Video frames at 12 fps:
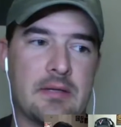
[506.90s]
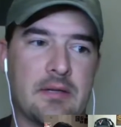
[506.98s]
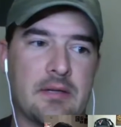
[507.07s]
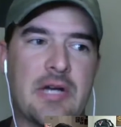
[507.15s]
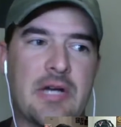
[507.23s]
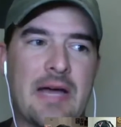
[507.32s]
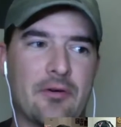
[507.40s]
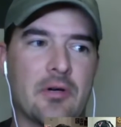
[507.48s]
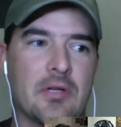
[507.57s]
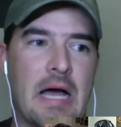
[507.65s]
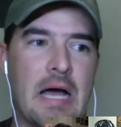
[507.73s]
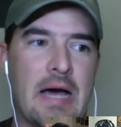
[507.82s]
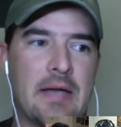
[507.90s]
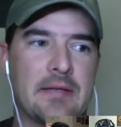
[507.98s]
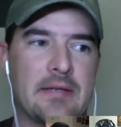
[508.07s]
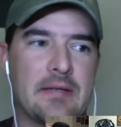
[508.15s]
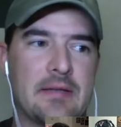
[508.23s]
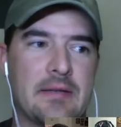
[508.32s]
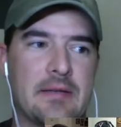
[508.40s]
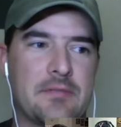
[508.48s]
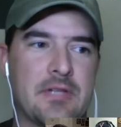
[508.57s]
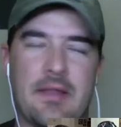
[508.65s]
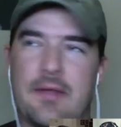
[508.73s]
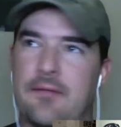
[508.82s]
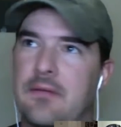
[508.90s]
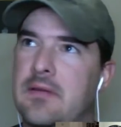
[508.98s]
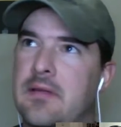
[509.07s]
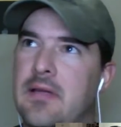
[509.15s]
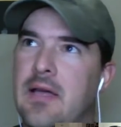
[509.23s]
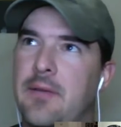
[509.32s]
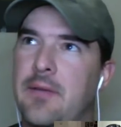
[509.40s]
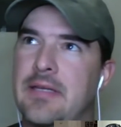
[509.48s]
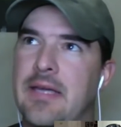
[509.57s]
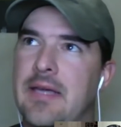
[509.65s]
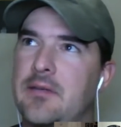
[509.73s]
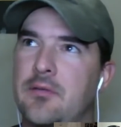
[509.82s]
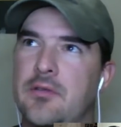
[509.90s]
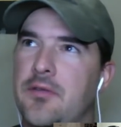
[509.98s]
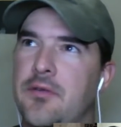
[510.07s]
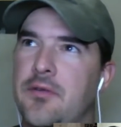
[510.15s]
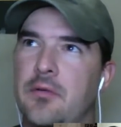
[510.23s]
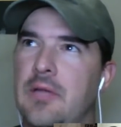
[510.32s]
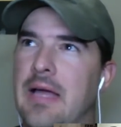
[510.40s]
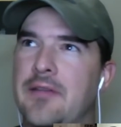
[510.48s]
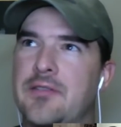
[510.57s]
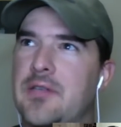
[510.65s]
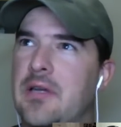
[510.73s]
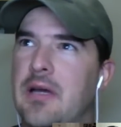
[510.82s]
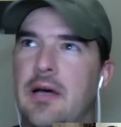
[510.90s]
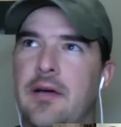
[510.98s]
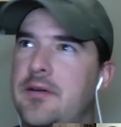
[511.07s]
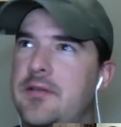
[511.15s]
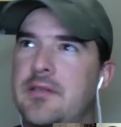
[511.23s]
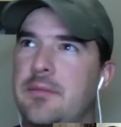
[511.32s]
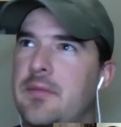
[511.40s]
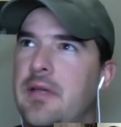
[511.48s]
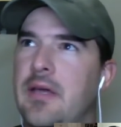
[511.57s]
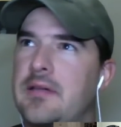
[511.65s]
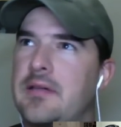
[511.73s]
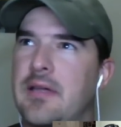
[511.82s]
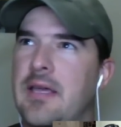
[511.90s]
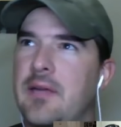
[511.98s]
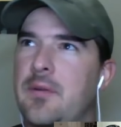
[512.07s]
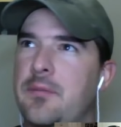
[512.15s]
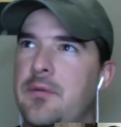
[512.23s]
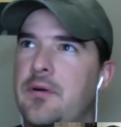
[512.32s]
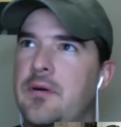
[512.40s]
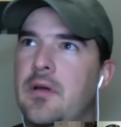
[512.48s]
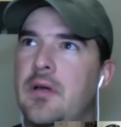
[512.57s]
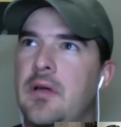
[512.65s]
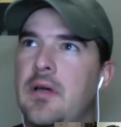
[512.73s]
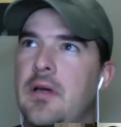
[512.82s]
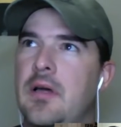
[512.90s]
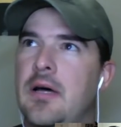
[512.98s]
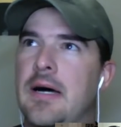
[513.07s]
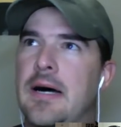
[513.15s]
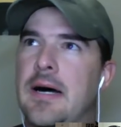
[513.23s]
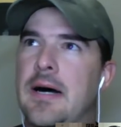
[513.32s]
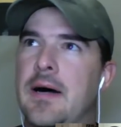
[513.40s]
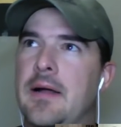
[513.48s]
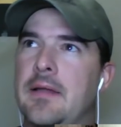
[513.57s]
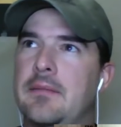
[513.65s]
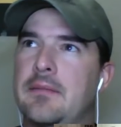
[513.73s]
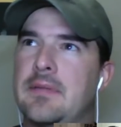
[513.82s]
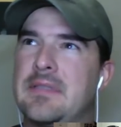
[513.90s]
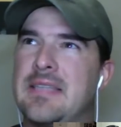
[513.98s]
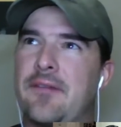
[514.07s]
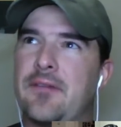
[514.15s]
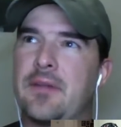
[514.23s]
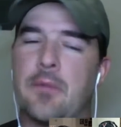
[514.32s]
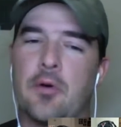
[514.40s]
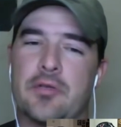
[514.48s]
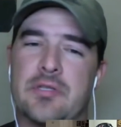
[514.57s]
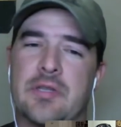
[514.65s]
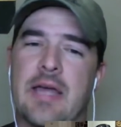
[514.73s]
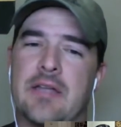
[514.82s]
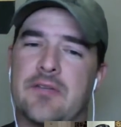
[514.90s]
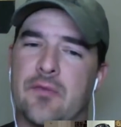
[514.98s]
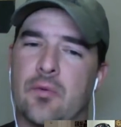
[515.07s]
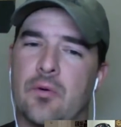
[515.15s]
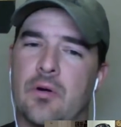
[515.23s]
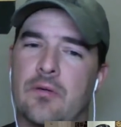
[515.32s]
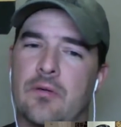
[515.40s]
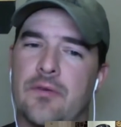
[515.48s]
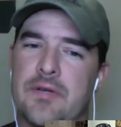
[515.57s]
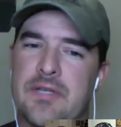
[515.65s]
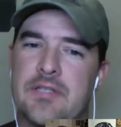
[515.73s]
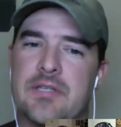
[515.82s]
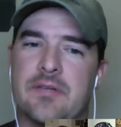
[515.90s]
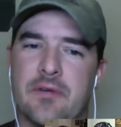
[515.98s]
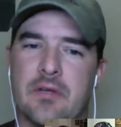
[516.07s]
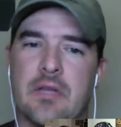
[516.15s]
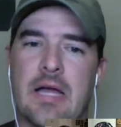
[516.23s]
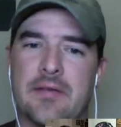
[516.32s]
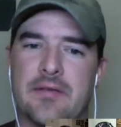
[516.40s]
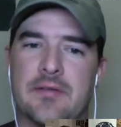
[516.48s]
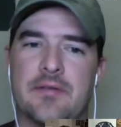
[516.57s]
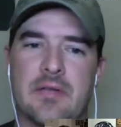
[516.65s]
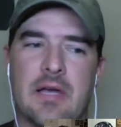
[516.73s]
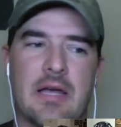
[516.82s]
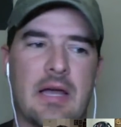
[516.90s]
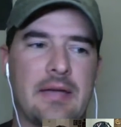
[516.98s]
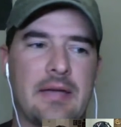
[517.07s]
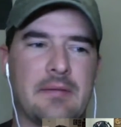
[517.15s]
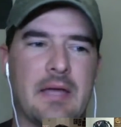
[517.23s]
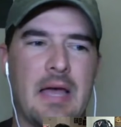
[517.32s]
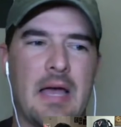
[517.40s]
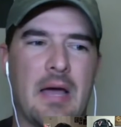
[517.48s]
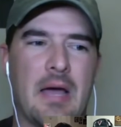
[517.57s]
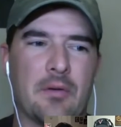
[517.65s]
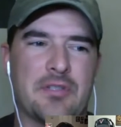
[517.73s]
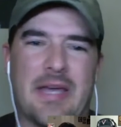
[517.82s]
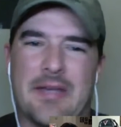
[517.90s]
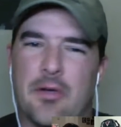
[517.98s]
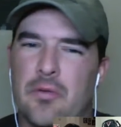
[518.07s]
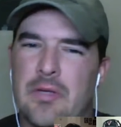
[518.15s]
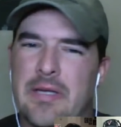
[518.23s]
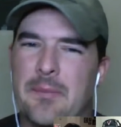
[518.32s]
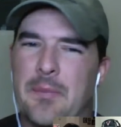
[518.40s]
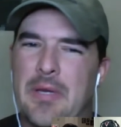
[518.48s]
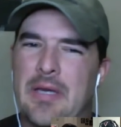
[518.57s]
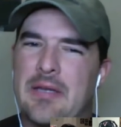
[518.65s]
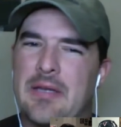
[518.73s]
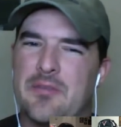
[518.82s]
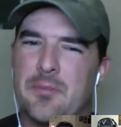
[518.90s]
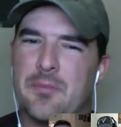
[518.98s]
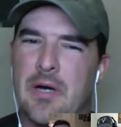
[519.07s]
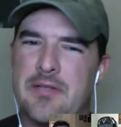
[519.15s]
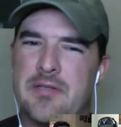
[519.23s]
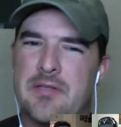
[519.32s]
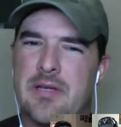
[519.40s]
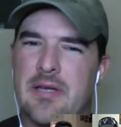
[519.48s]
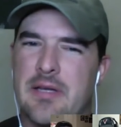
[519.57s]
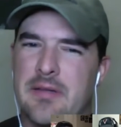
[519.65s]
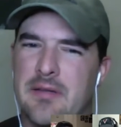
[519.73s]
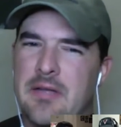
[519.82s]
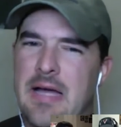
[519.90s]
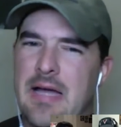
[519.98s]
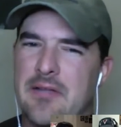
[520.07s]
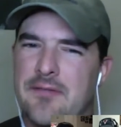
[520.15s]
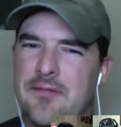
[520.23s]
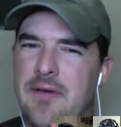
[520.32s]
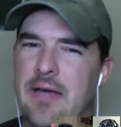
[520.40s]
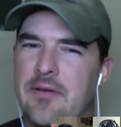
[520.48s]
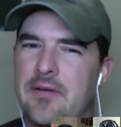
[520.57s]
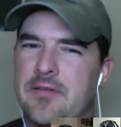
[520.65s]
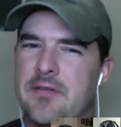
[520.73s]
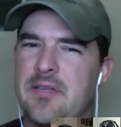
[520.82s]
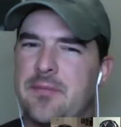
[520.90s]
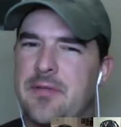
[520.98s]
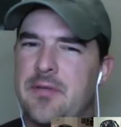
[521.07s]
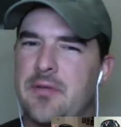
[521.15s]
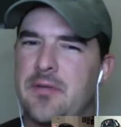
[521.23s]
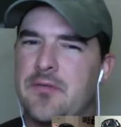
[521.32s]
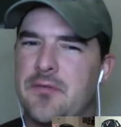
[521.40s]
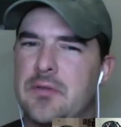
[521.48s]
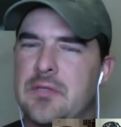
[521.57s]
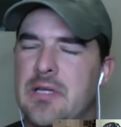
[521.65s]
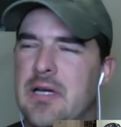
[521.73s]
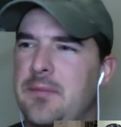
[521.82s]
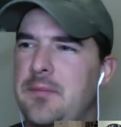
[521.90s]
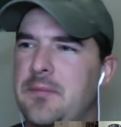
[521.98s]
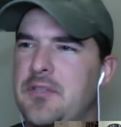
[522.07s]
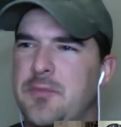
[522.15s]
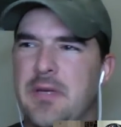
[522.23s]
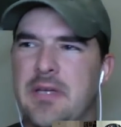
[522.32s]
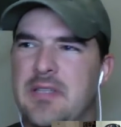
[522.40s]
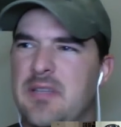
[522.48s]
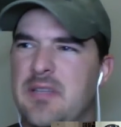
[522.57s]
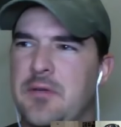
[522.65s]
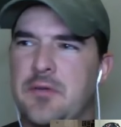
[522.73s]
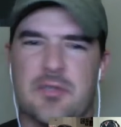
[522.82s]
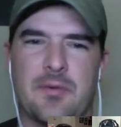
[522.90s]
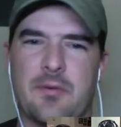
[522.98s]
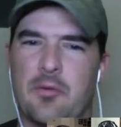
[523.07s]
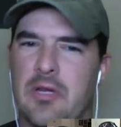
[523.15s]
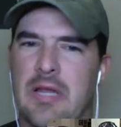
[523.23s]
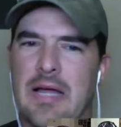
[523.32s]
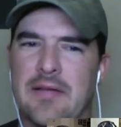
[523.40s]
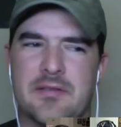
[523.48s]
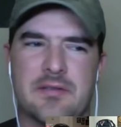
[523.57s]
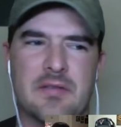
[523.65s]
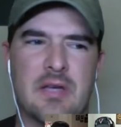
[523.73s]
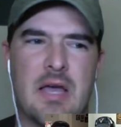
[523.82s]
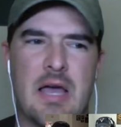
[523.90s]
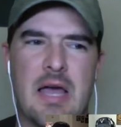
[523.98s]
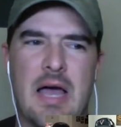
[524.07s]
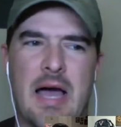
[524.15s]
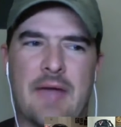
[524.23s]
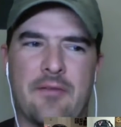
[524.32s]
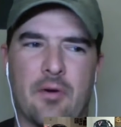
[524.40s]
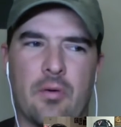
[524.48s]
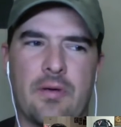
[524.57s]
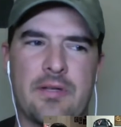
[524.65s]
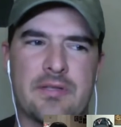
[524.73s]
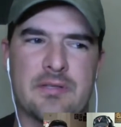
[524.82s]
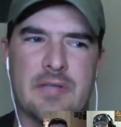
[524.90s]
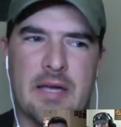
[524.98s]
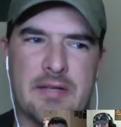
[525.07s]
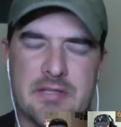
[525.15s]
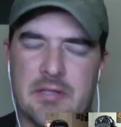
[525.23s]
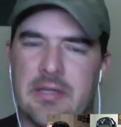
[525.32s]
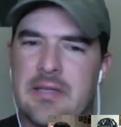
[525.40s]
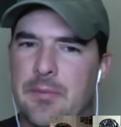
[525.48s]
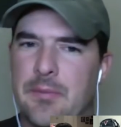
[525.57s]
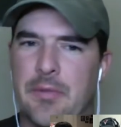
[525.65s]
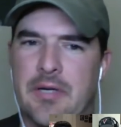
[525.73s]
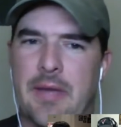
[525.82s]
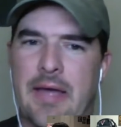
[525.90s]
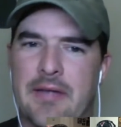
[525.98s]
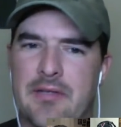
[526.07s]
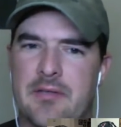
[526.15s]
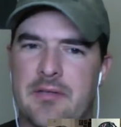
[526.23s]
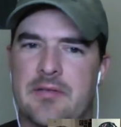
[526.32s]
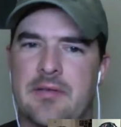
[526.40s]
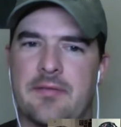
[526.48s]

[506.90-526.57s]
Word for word: I travel a lot. I'm trying to think how many days I was on the road last year. A hundred some days. I can't remember. Uh, definitely most of that is for for teaching for classes. I, I want to say I don't really compete as much in the last five years since I've been doing this full time, just because I've been doing so many more classes. I've always, I still hit the bigger matches.